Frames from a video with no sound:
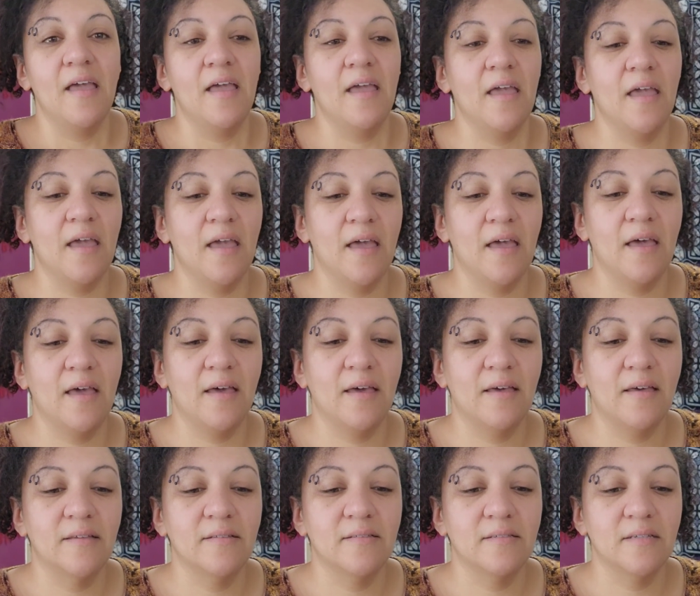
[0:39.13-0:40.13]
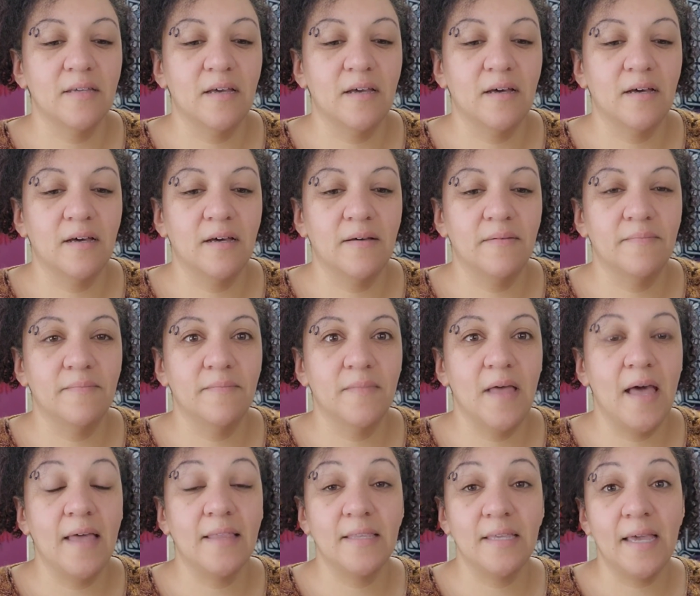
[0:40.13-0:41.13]
And
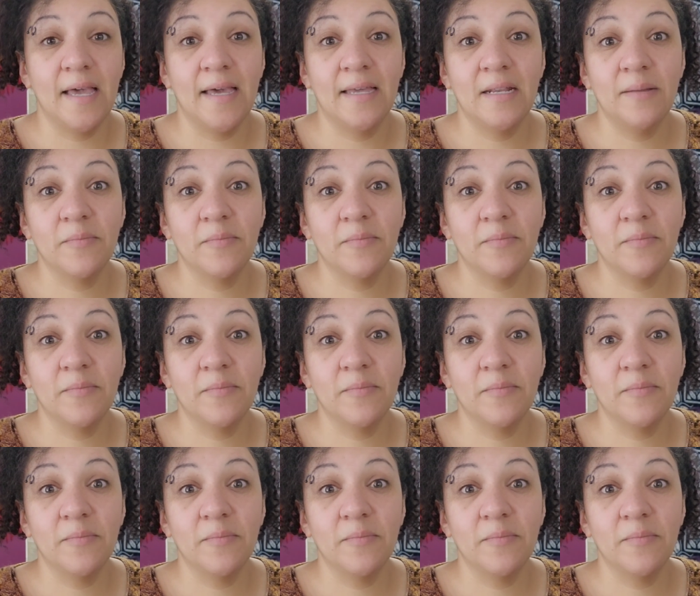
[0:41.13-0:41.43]
at the end,